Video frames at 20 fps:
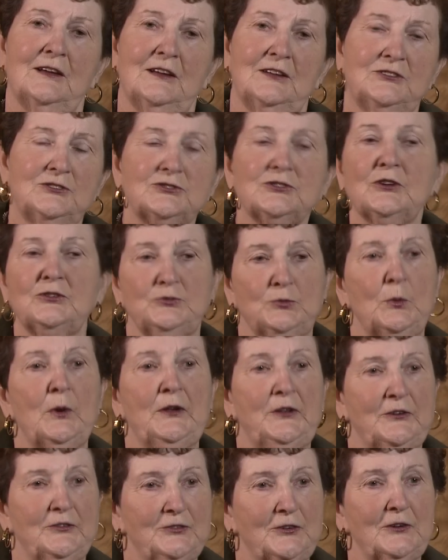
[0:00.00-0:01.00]
It's just
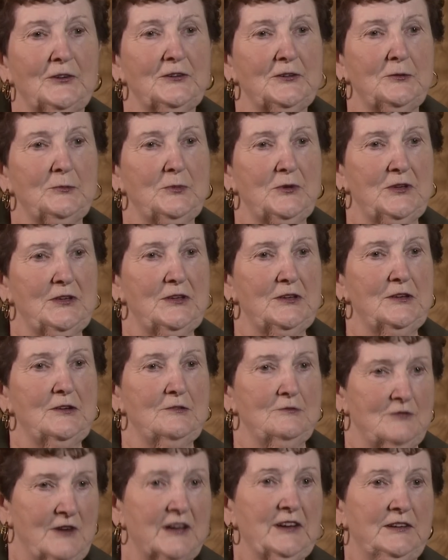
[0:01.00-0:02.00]
wonderful to
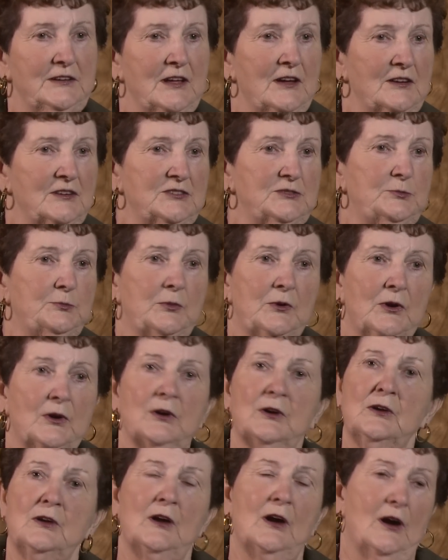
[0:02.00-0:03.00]
be recognized
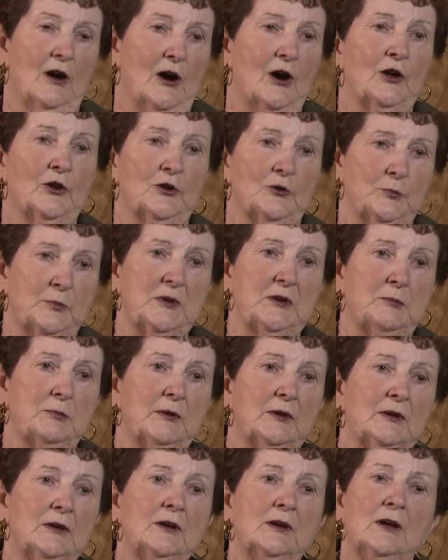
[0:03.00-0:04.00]
by other
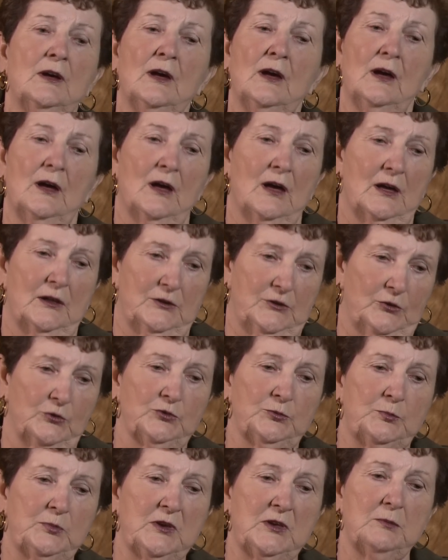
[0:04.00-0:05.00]
people. And
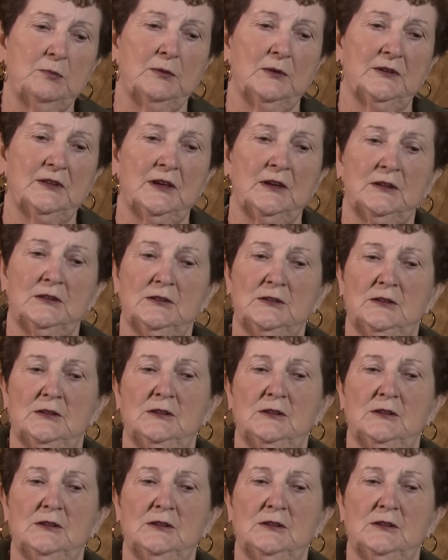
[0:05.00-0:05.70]
those people that